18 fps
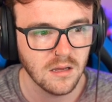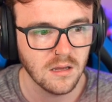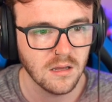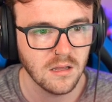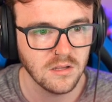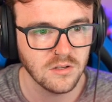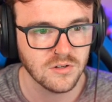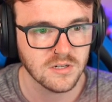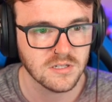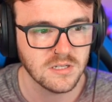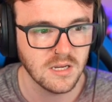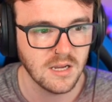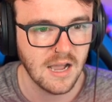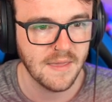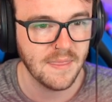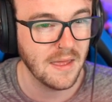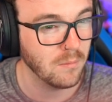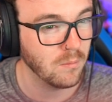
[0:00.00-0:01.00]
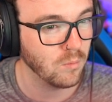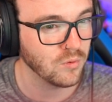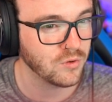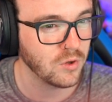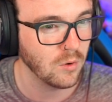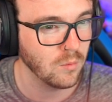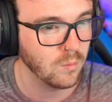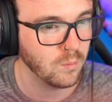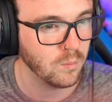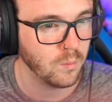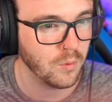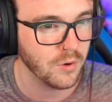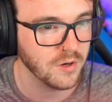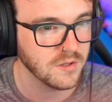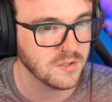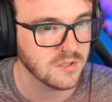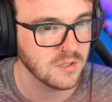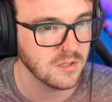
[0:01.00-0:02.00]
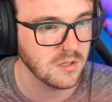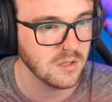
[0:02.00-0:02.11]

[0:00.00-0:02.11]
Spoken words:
Interesting. And then, so what is...